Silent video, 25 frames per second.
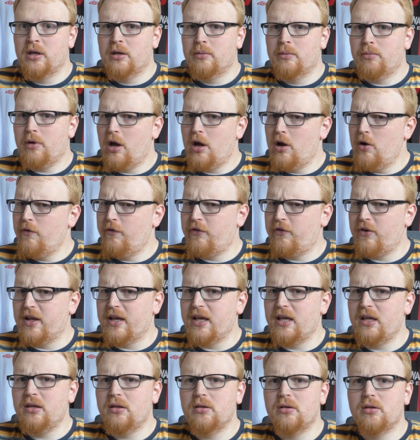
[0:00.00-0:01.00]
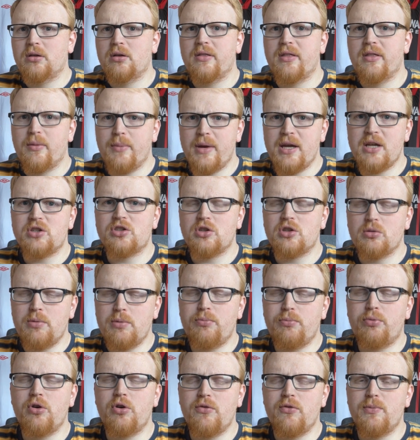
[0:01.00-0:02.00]
but hopefully they'll make some
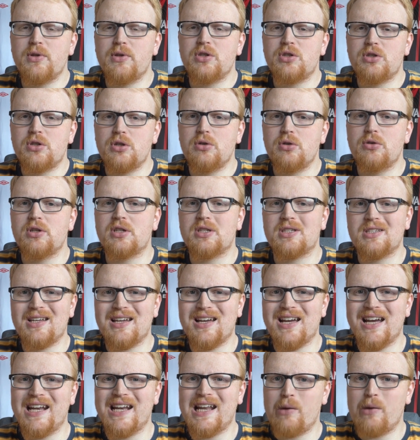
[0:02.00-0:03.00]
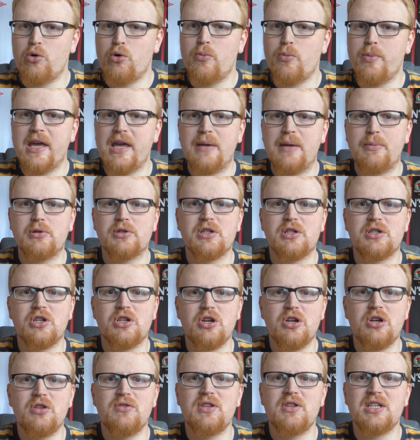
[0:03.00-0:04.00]
improvements to the side and we'll be able to
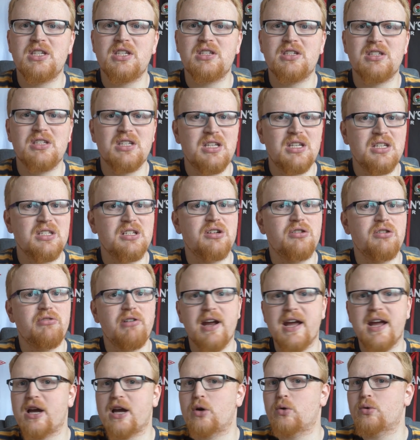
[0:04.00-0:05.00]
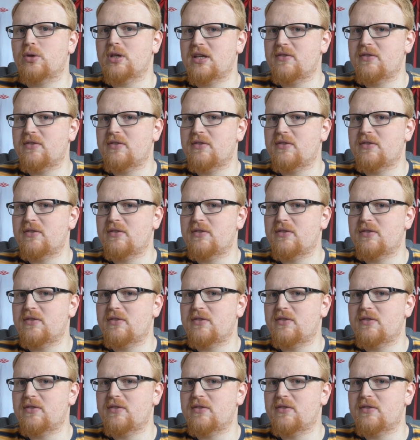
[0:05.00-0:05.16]
turn this season around.